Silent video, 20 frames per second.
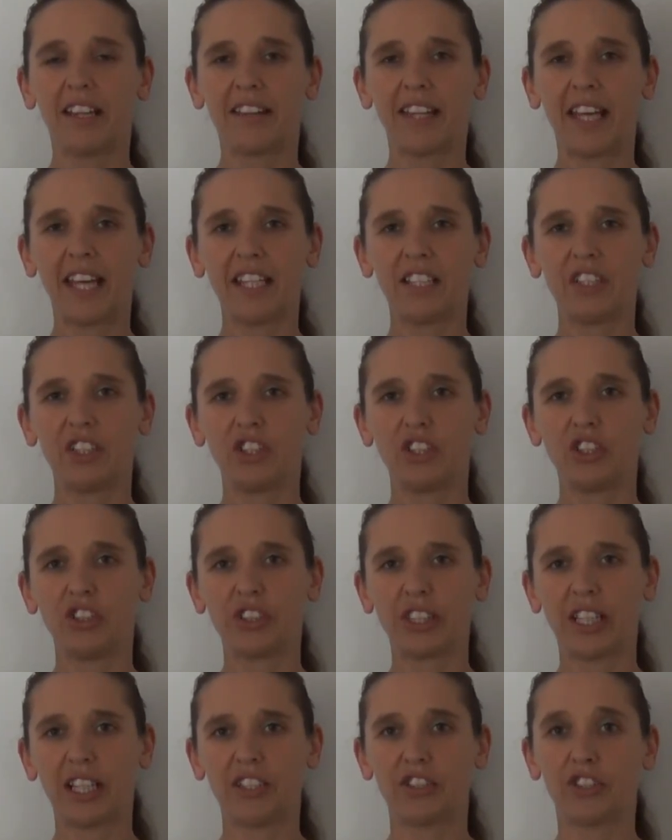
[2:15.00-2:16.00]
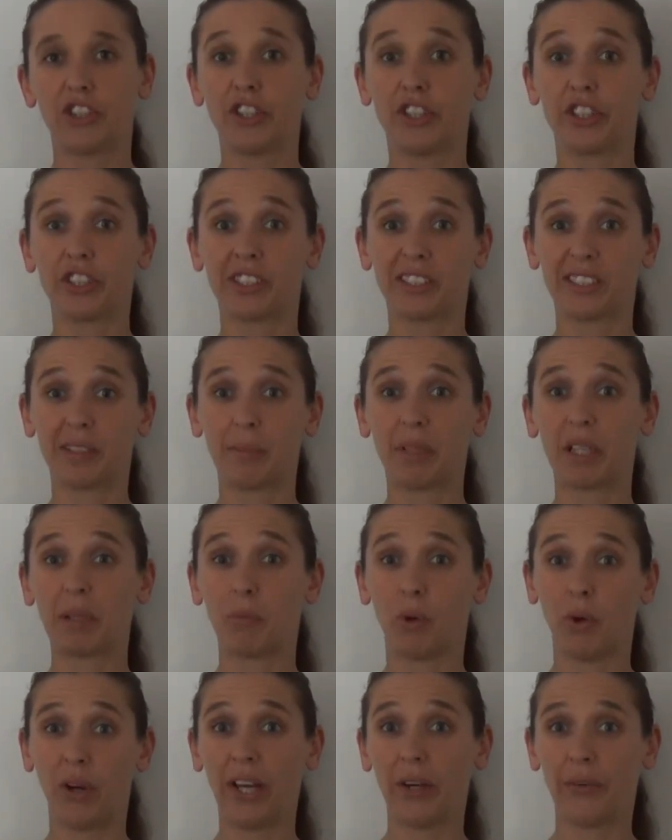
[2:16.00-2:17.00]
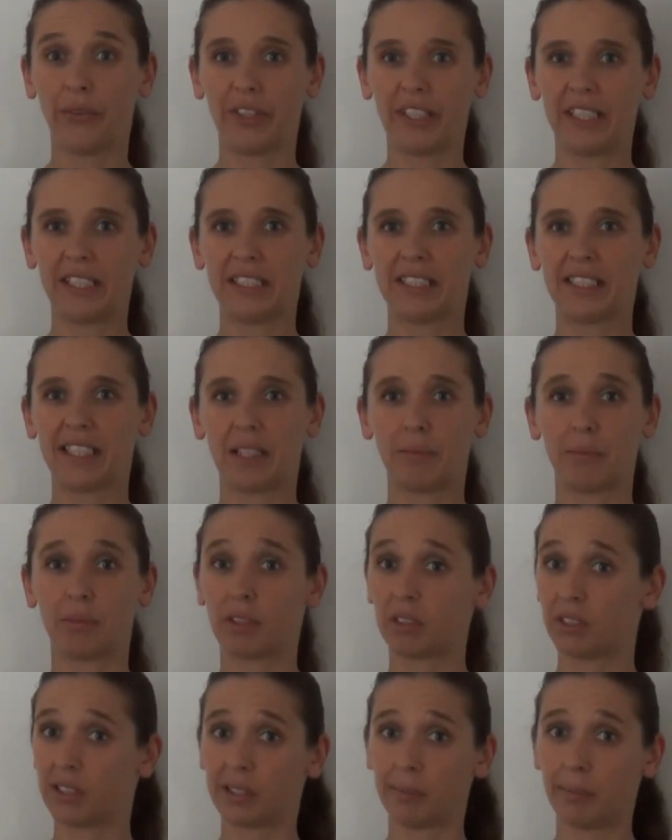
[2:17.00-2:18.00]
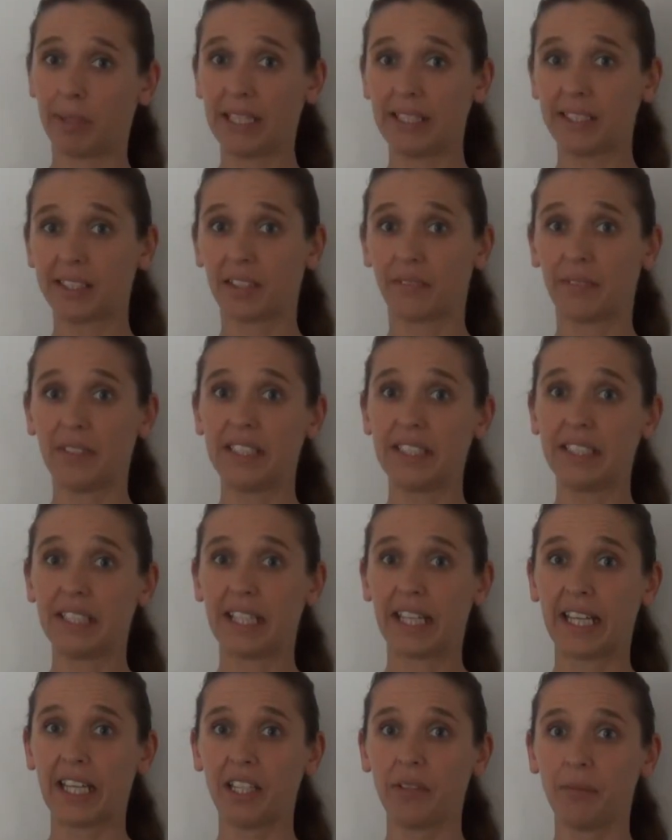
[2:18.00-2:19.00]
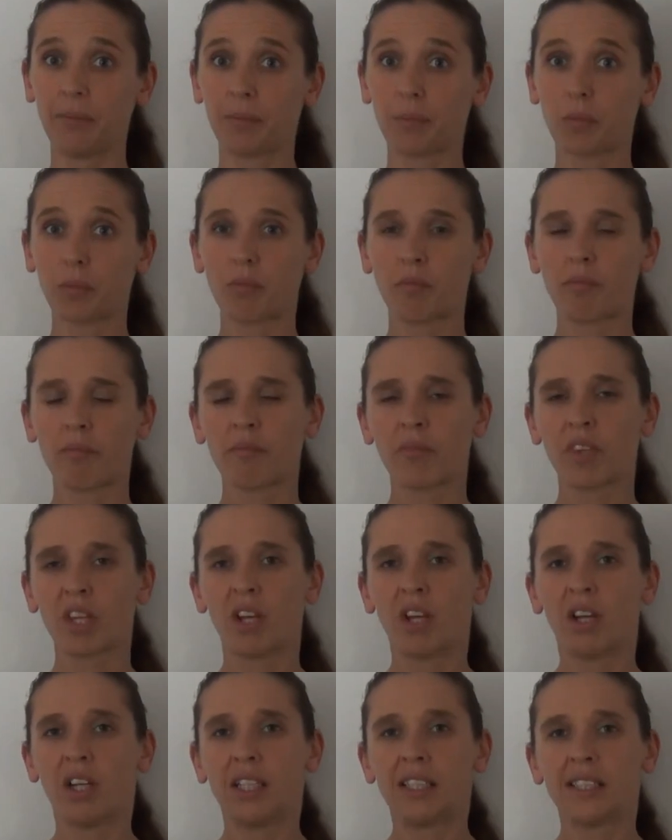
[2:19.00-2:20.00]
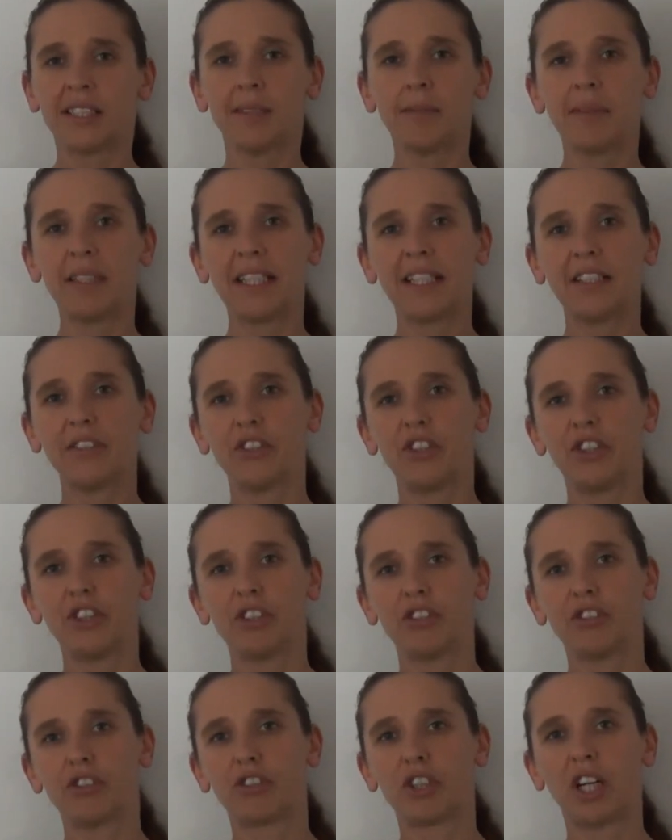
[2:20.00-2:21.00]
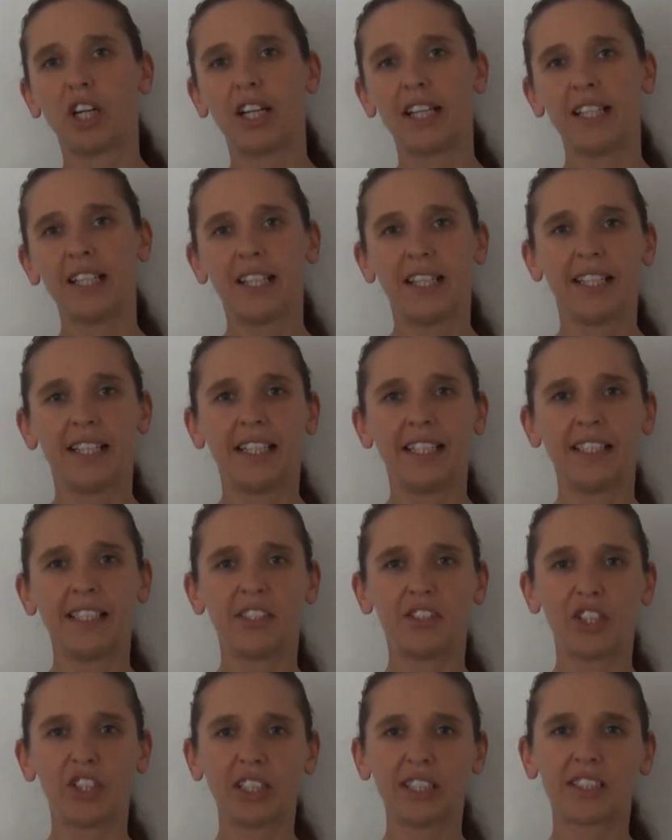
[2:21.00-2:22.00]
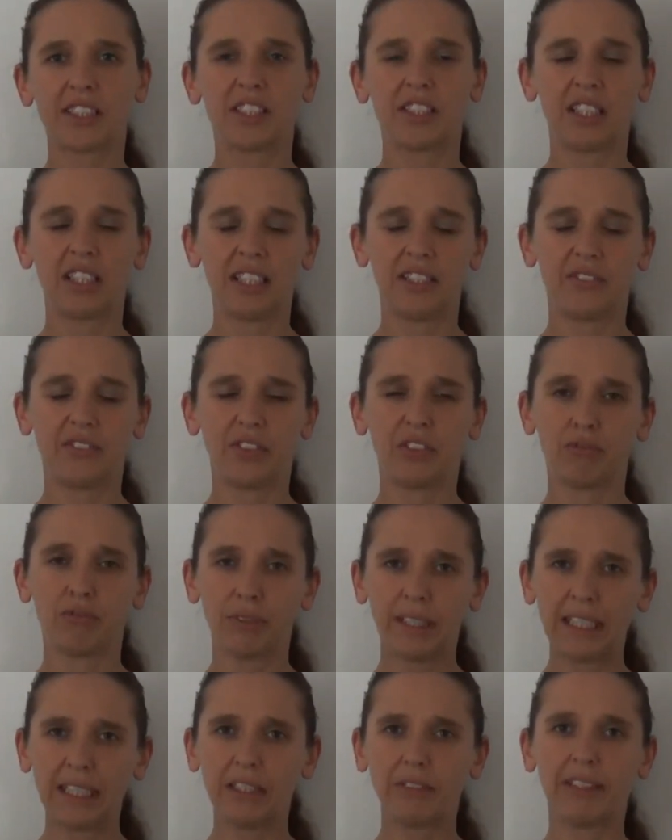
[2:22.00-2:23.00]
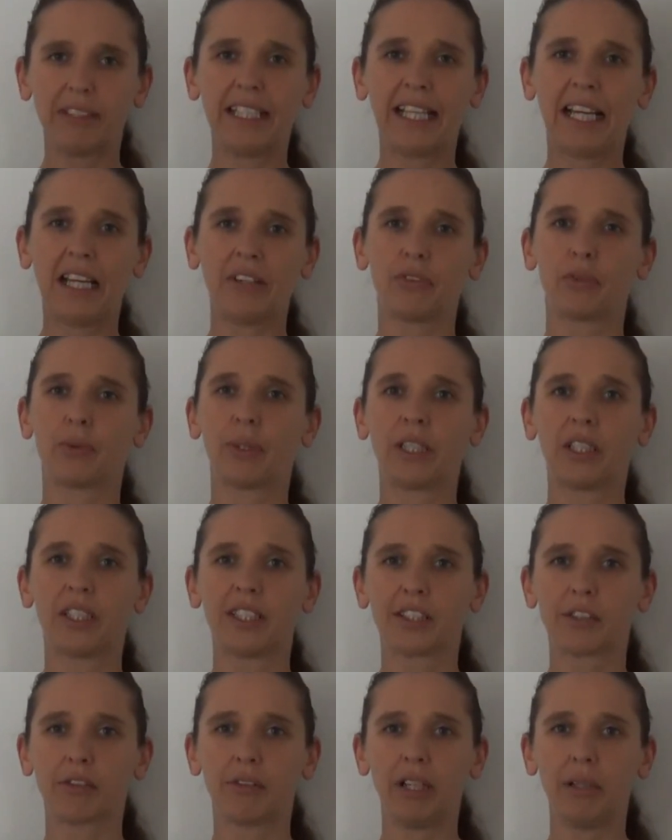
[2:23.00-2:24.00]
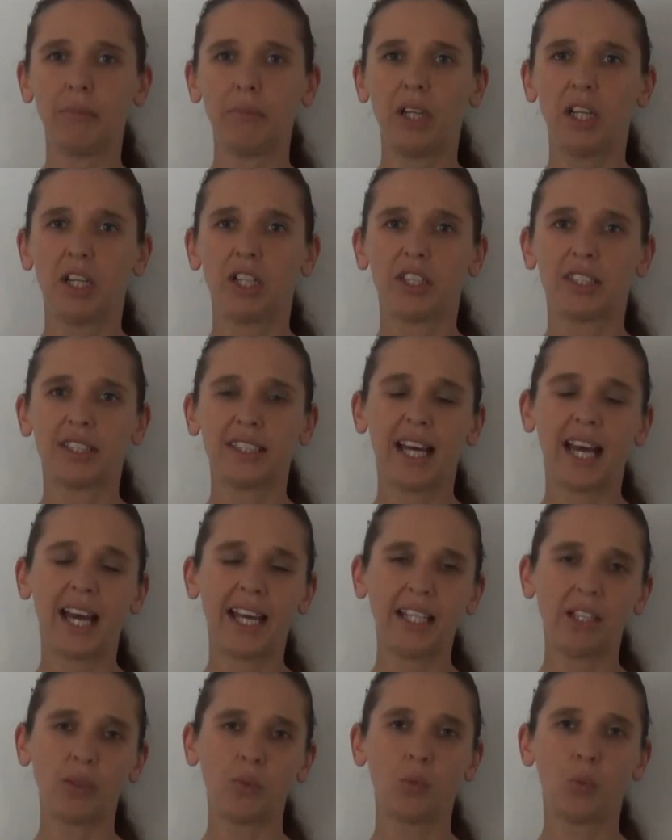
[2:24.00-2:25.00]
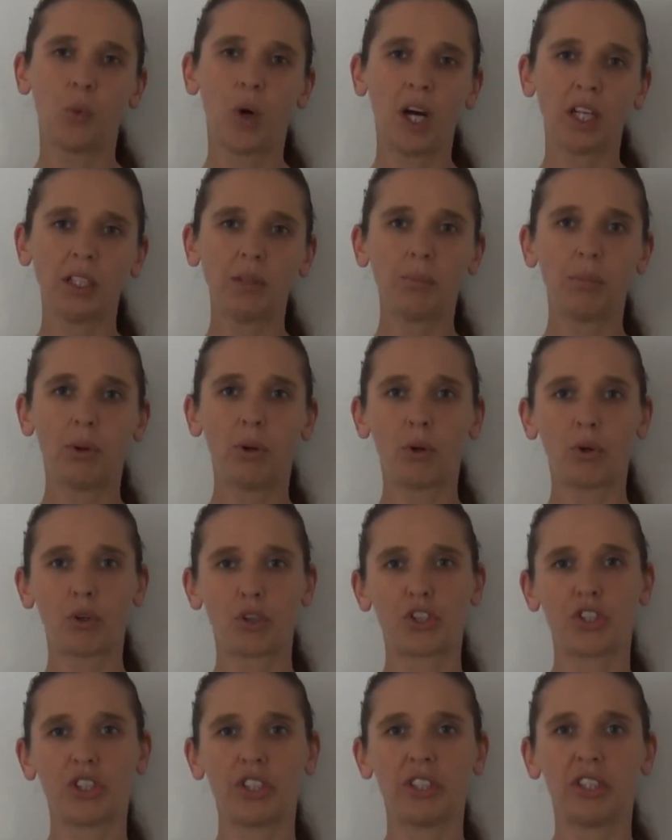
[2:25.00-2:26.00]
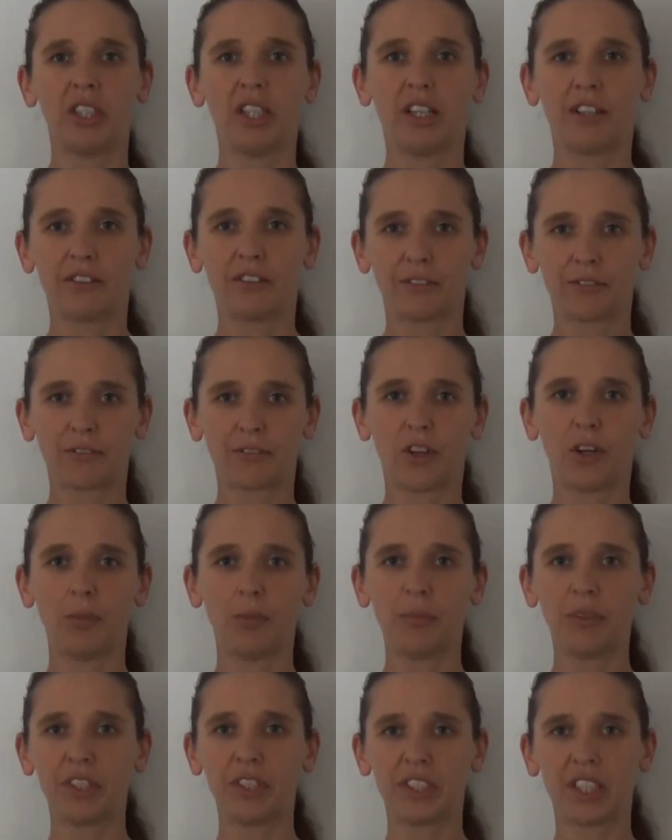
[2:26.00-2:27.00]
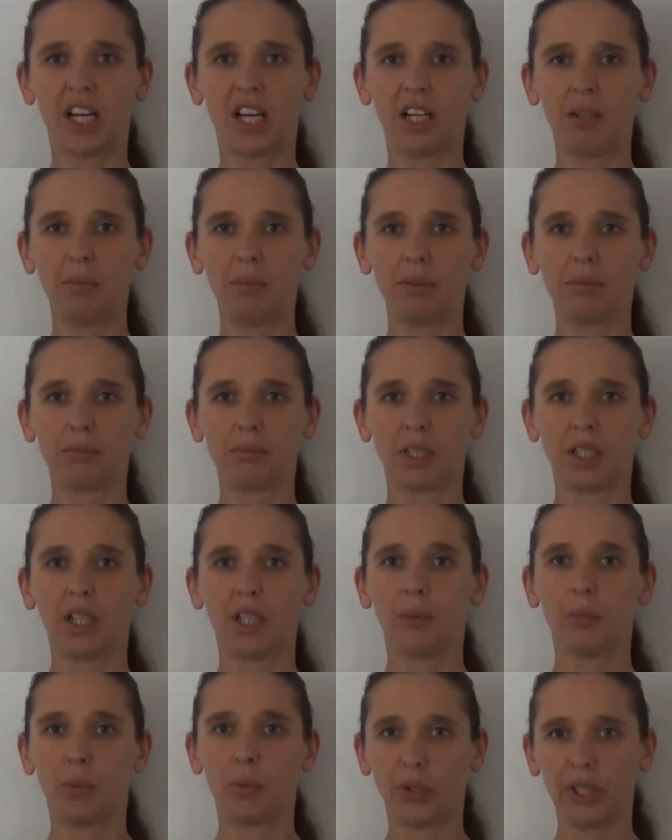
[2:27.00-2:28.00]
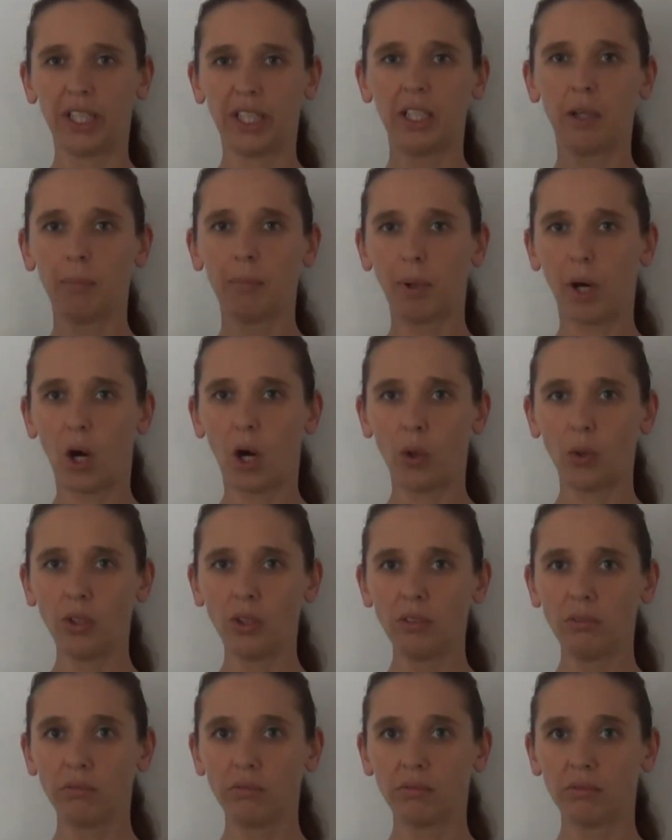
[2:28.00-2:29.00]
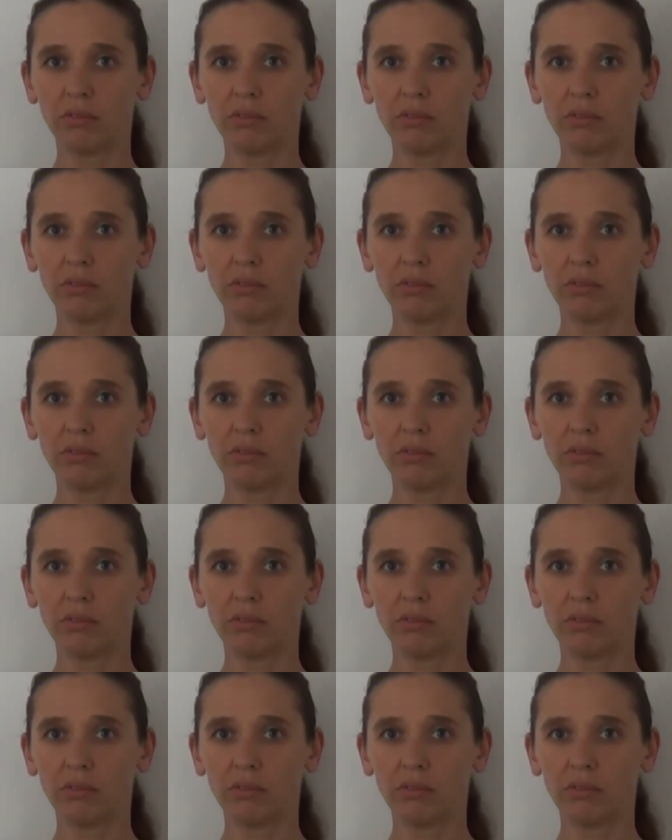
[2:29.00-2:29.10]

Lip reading: then you can turn to something more healthy instead, because the bad stuff isn't there. Something else you can try is really have to eat ice cream. Take one portion from the tub, put it in a bowl,